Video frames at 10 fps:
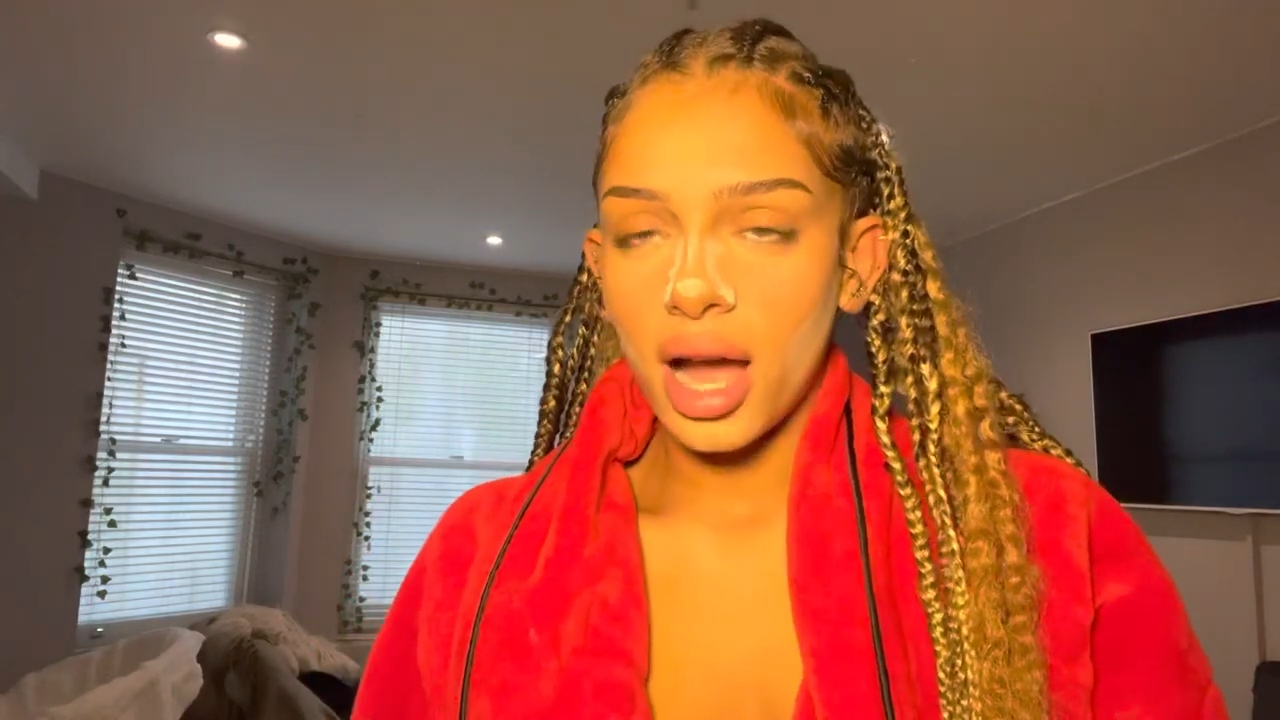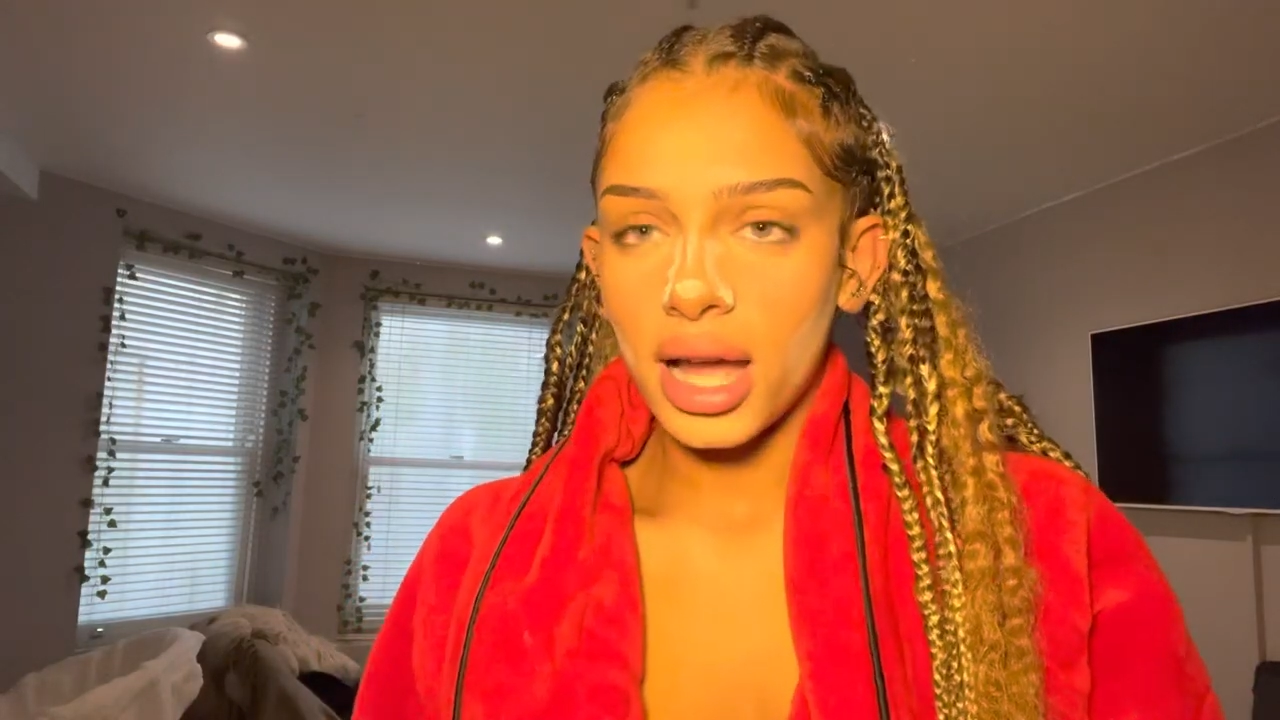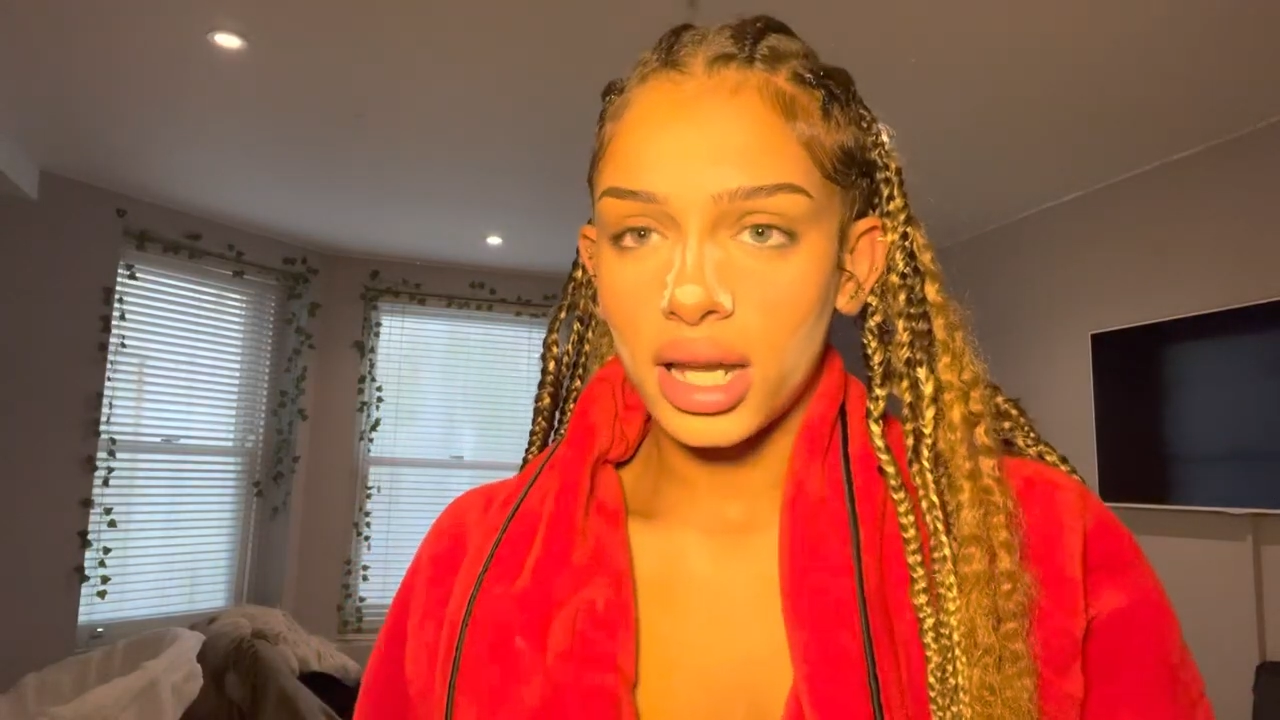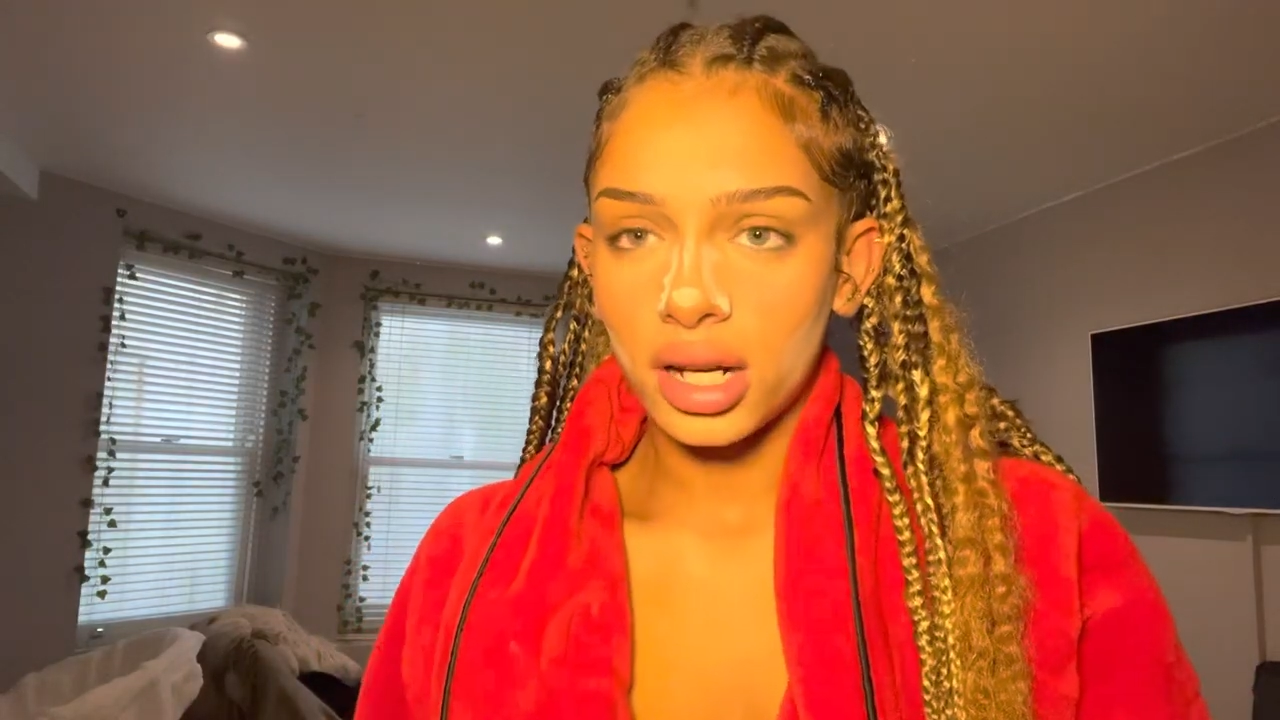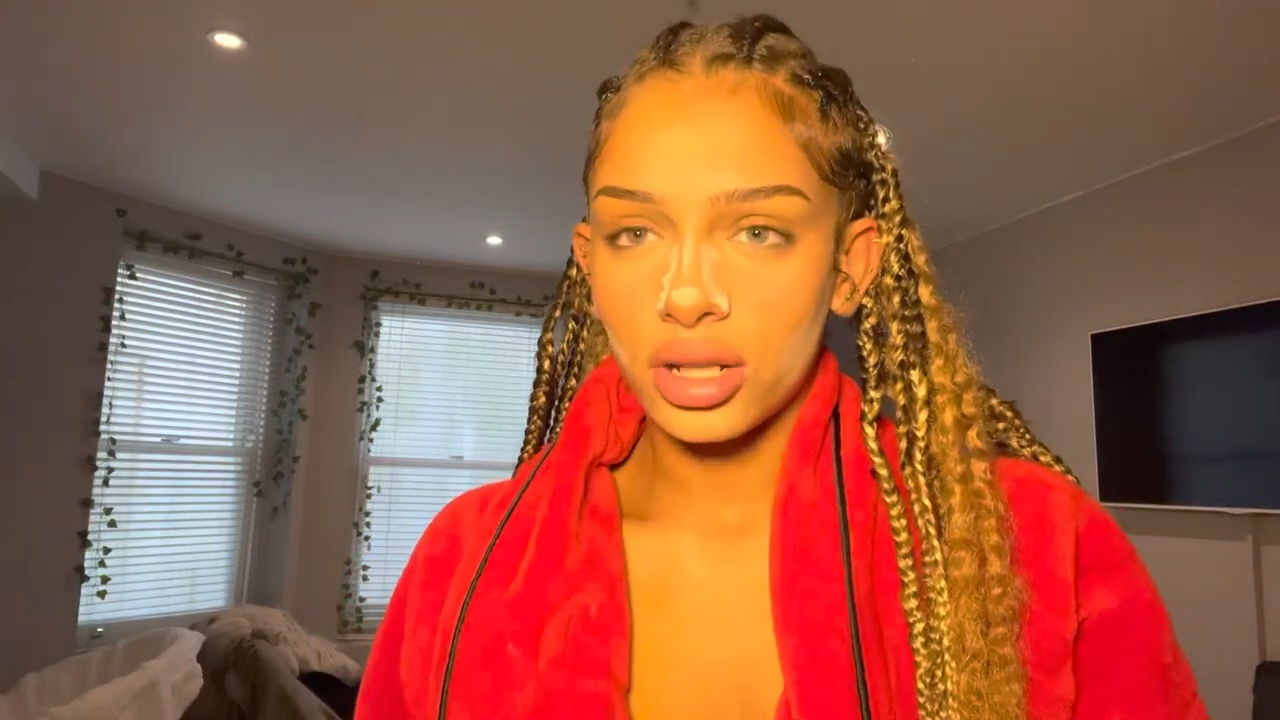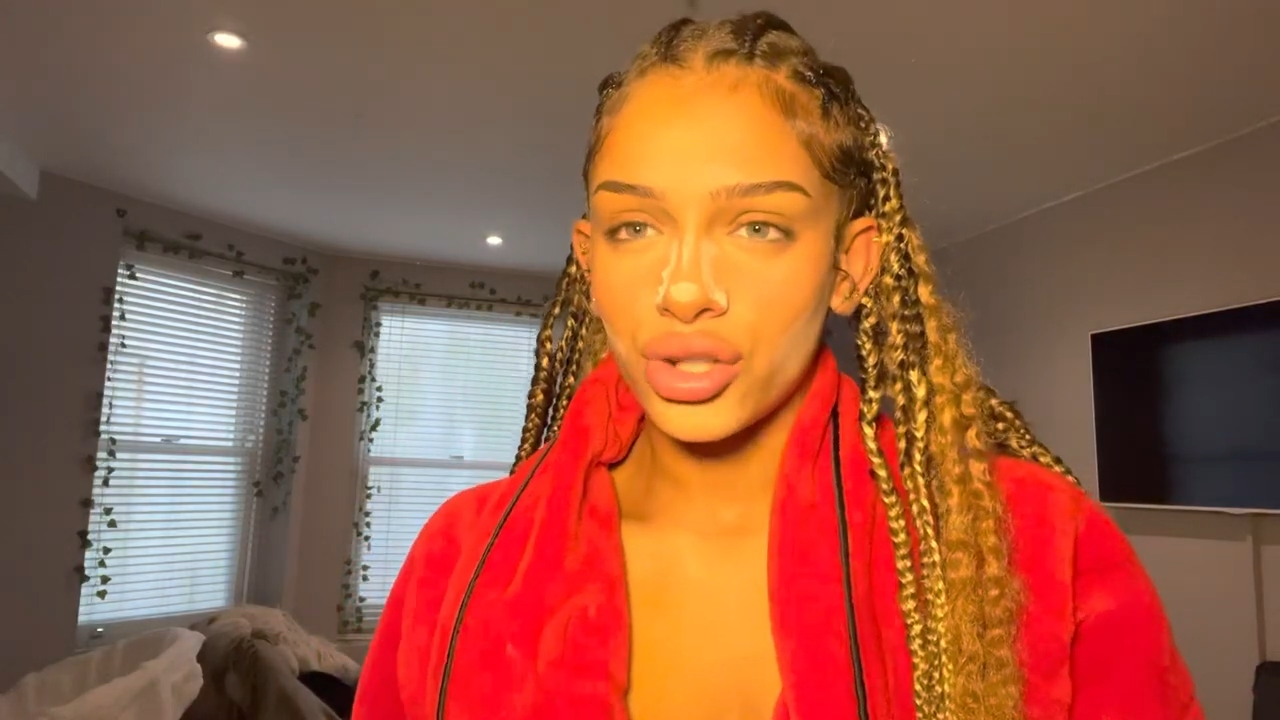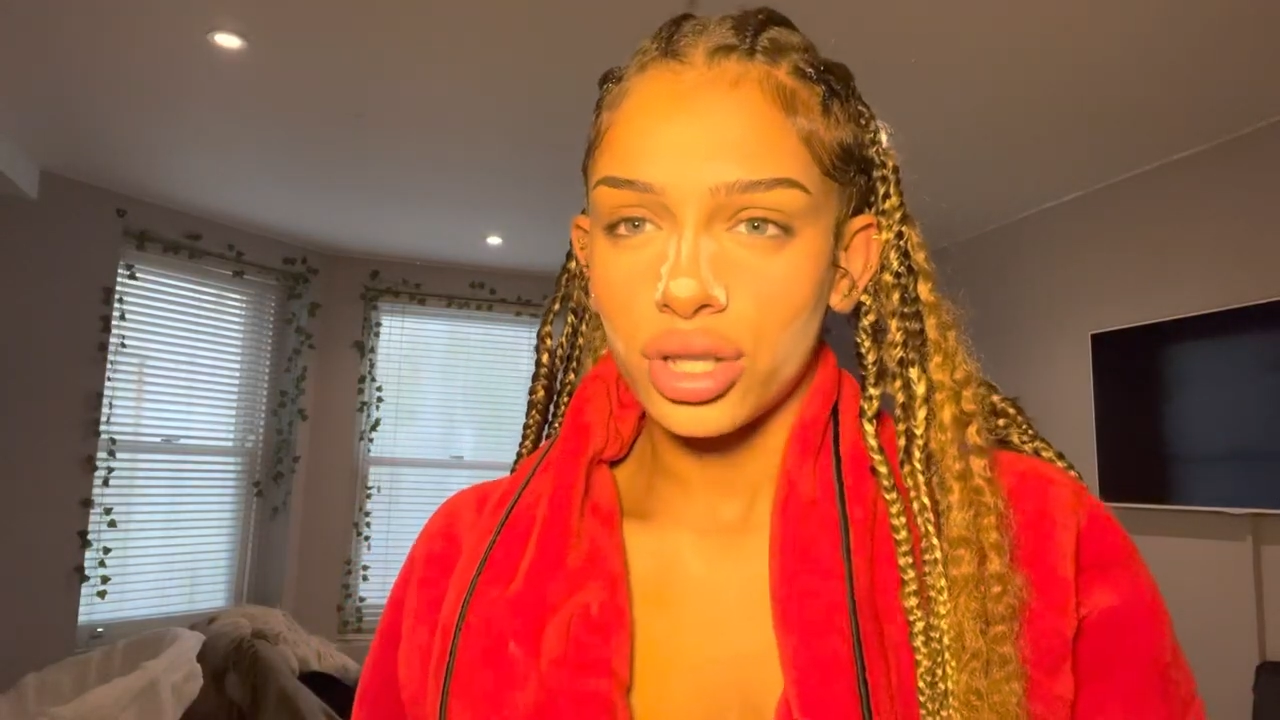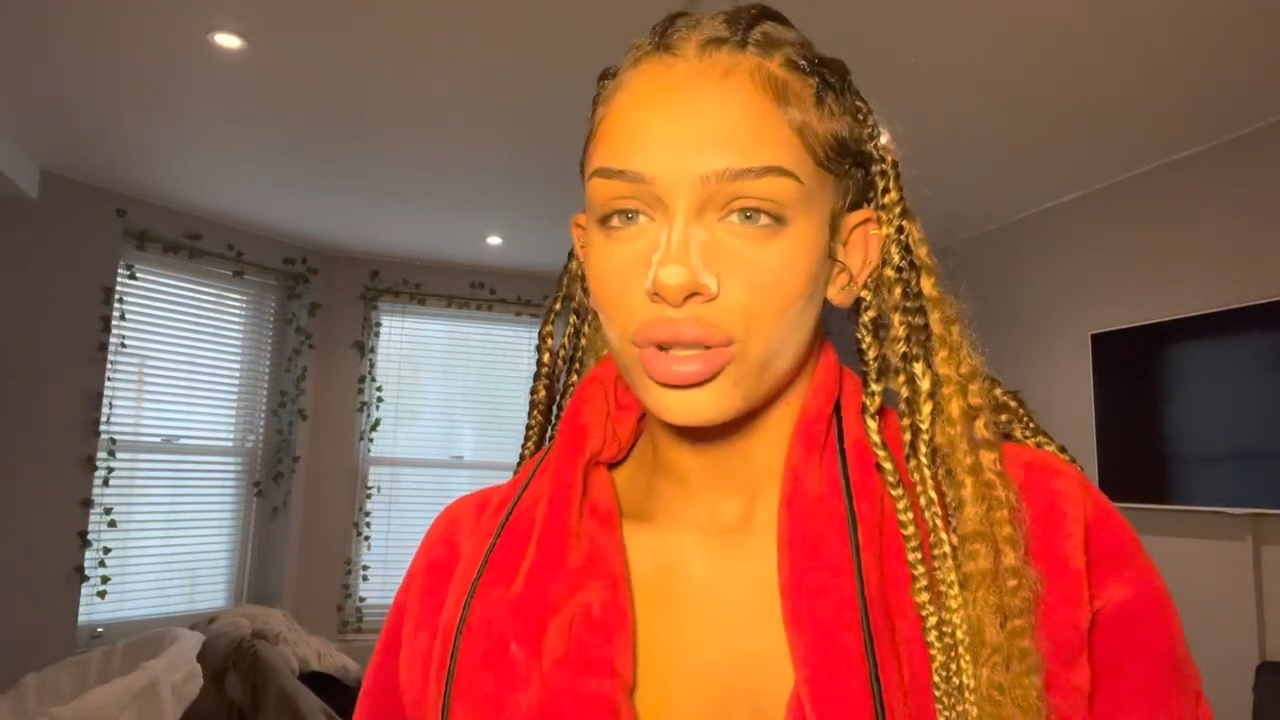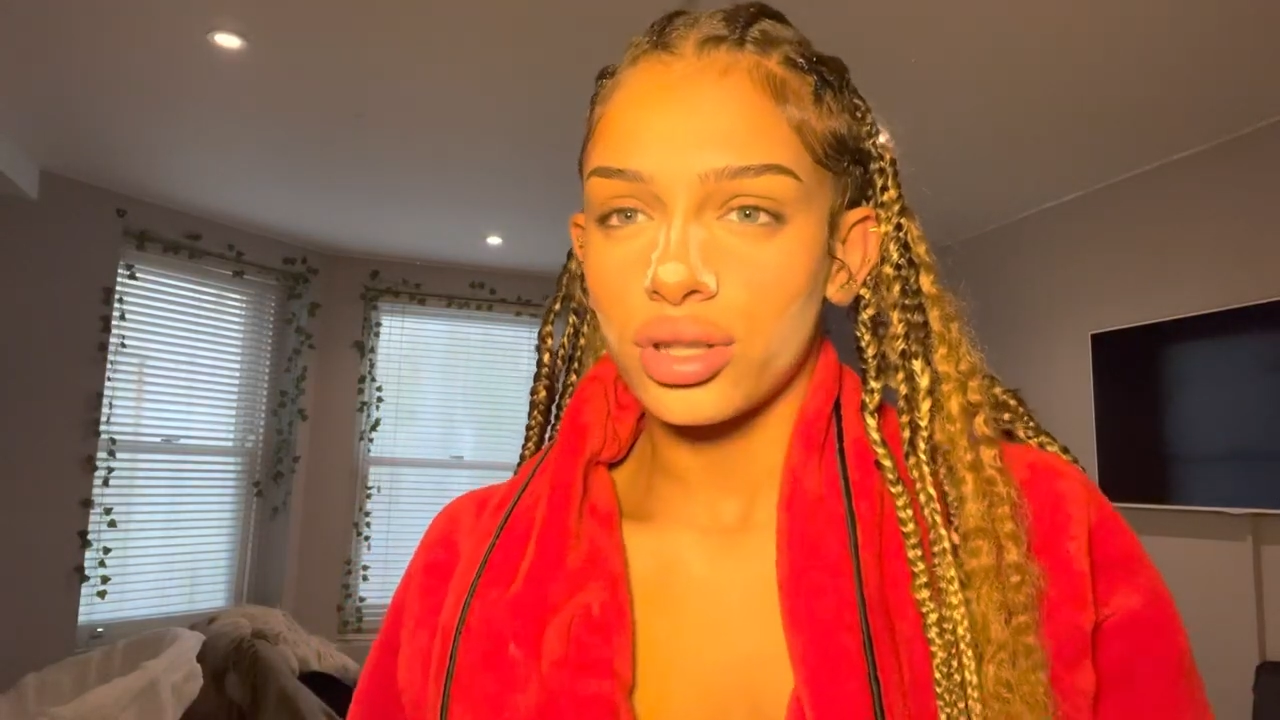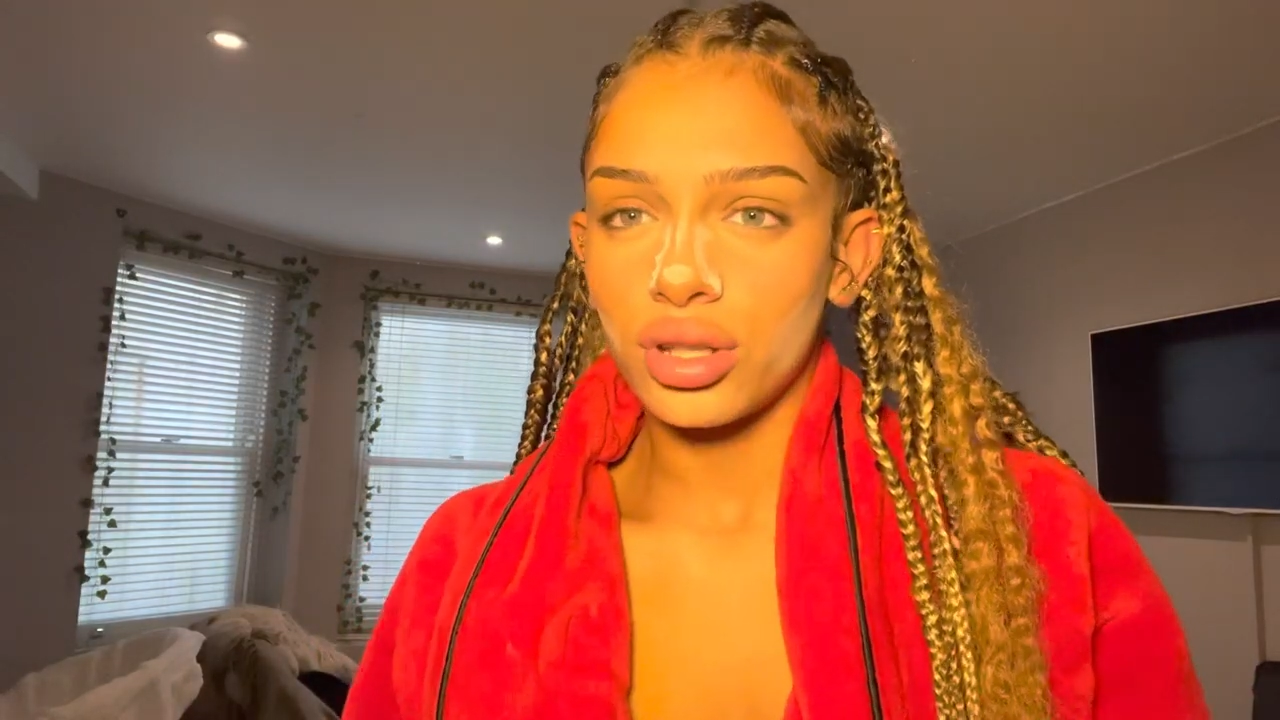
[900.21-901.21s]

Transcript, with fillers: eyeliner just looks